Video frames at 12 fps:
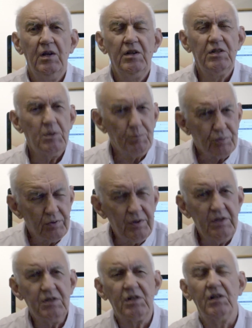
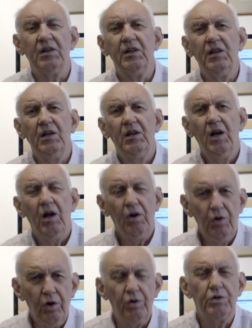Surprisingly, a
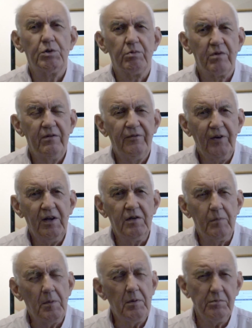lot were in
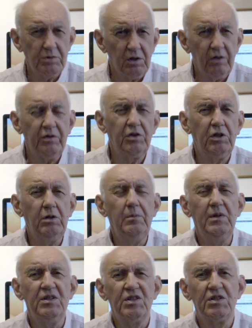favour, there was a lot of
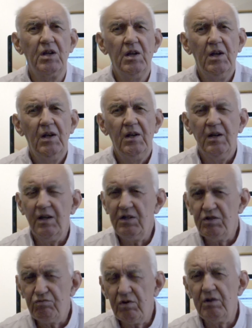comments, and
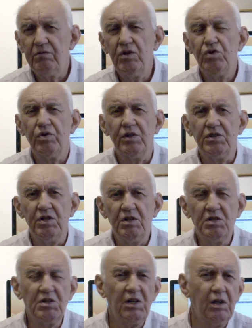it's rather interesting
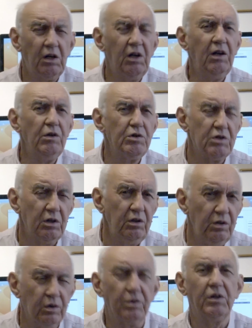to take a closer
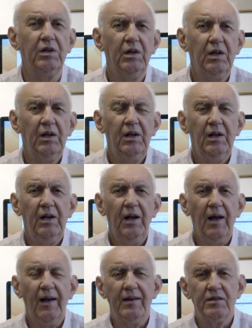look
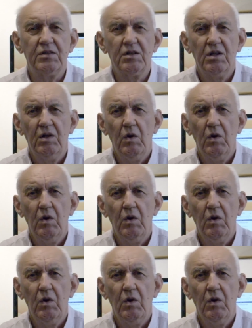at